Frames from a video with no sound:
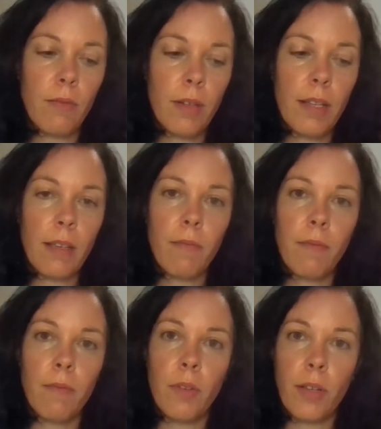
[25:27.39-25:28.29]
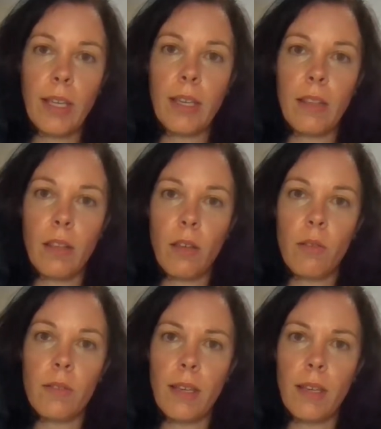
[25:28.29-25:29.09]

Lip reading: really looking at the goals.